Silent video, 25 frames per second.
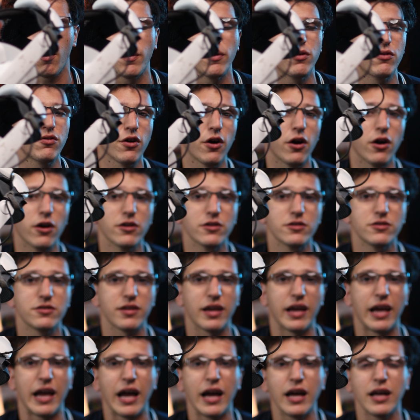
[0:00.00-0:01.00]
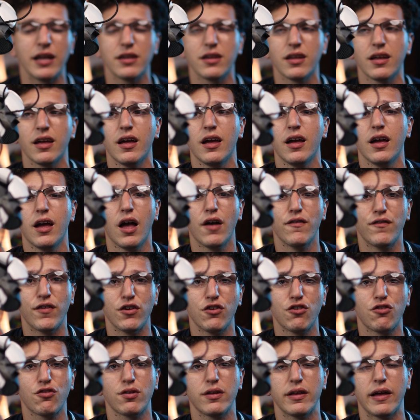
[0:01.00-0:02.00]
will be charged, and
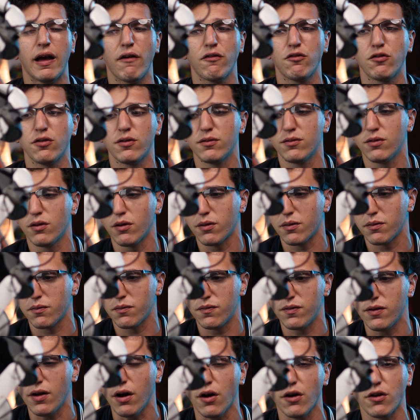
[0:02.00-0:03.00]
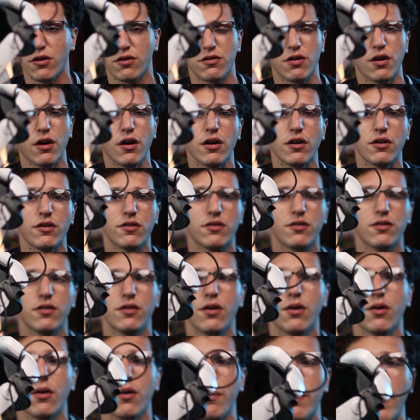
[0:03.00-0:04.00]
eventually after your VR is charged,
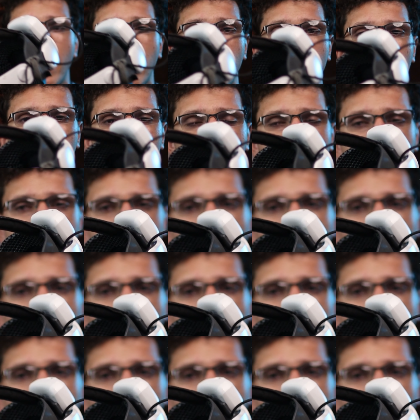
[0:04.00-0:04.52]
your battery will be